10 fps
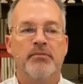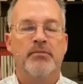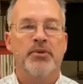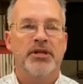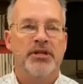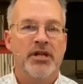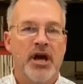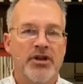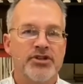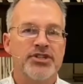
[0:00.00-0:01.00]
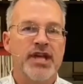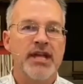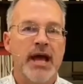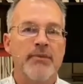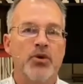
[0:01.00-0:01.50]
but
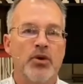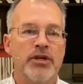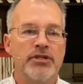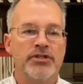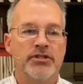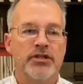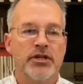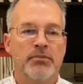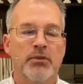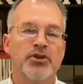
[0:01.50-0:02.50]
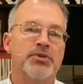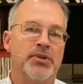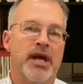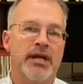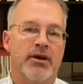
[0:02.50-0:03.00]
understand I'm going to
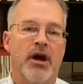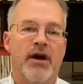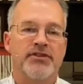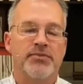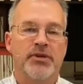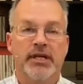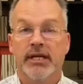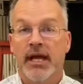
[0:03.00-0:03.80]
multiply your offspring,